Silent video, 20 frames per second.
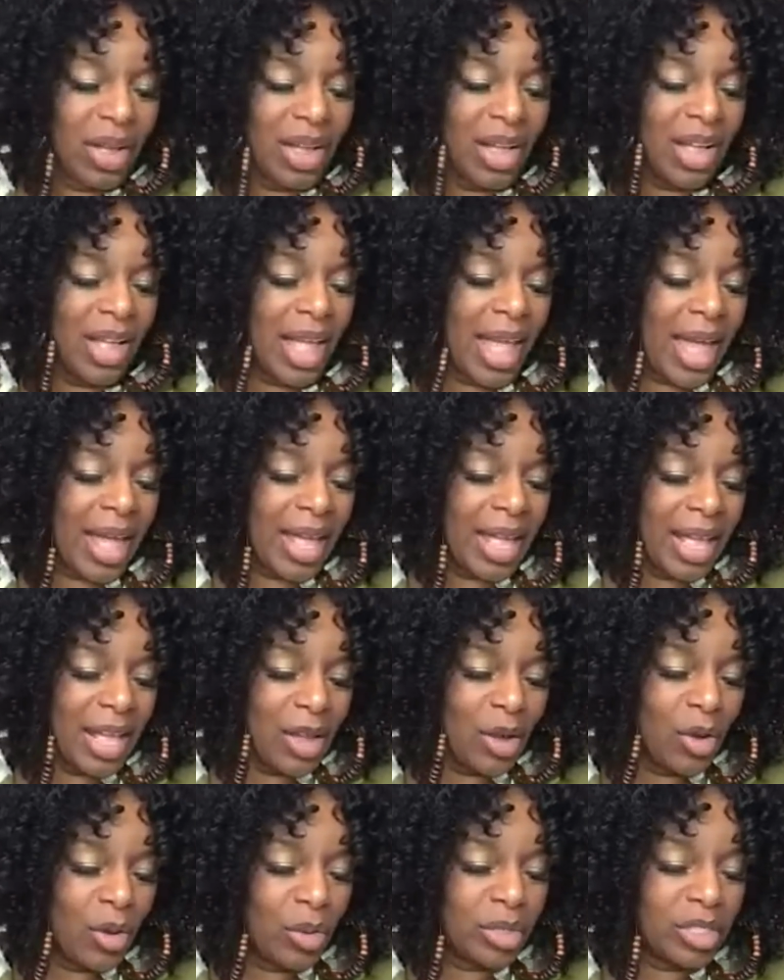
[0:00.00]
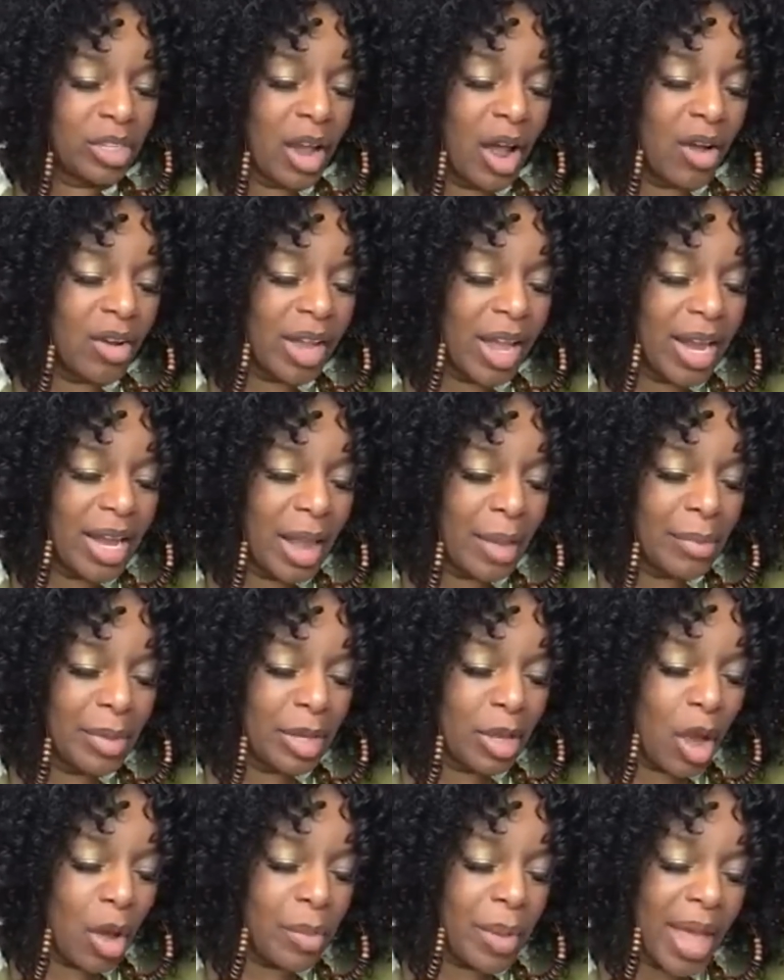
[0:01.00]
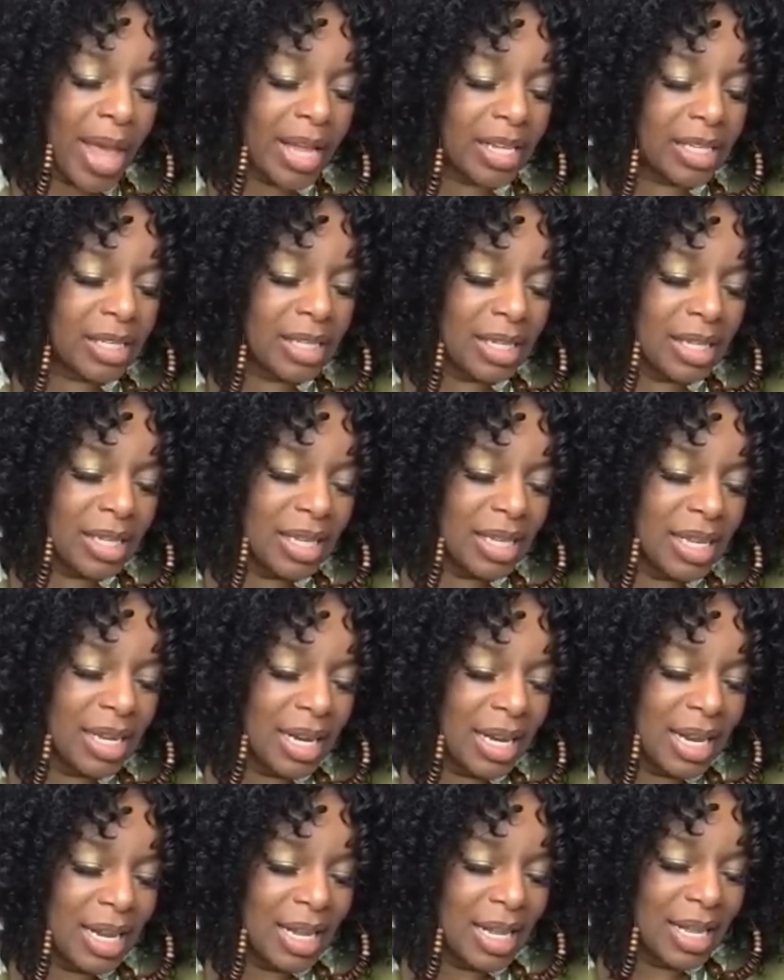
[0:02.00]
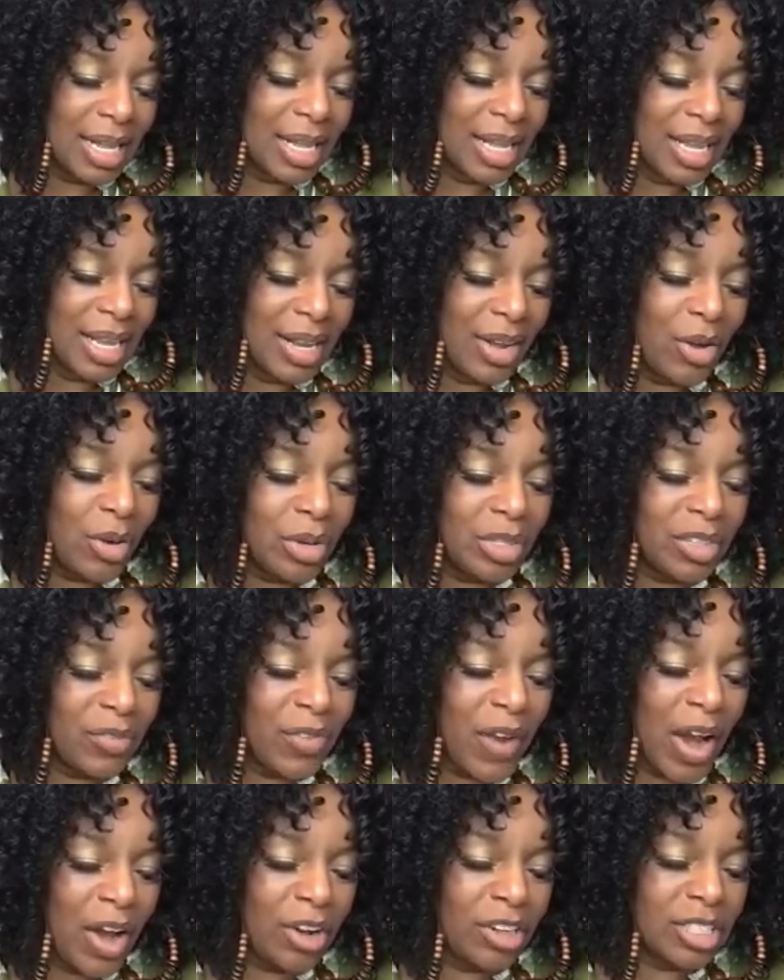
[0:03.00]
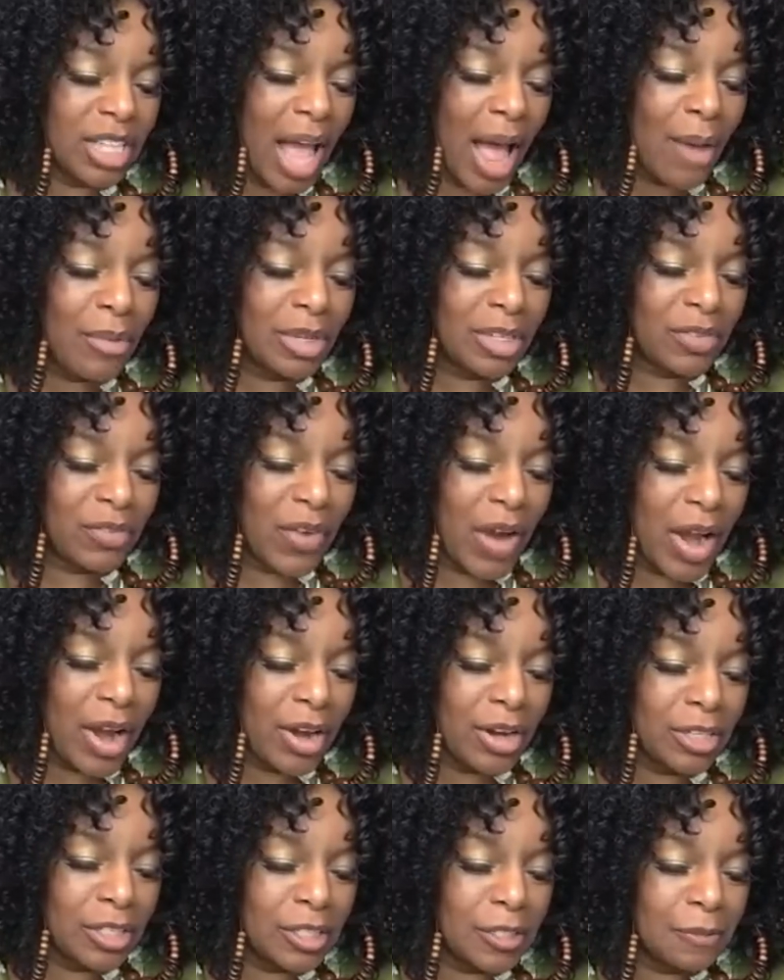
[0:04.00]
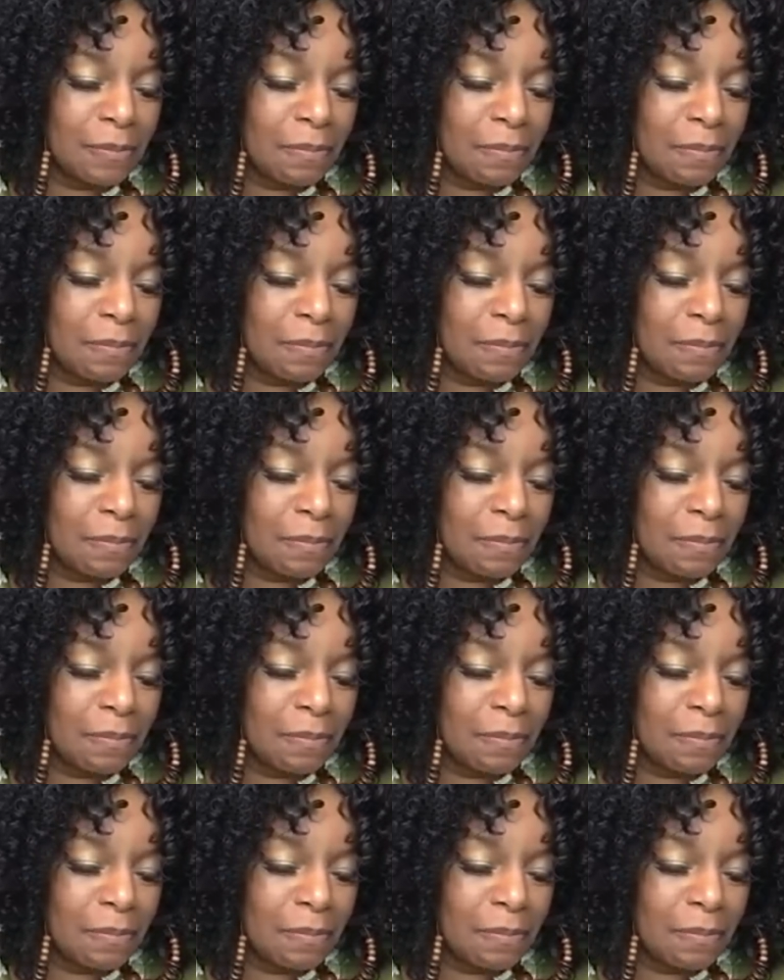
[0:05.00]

Hey, who was it? Okay, let me go back. Who was first? I was first.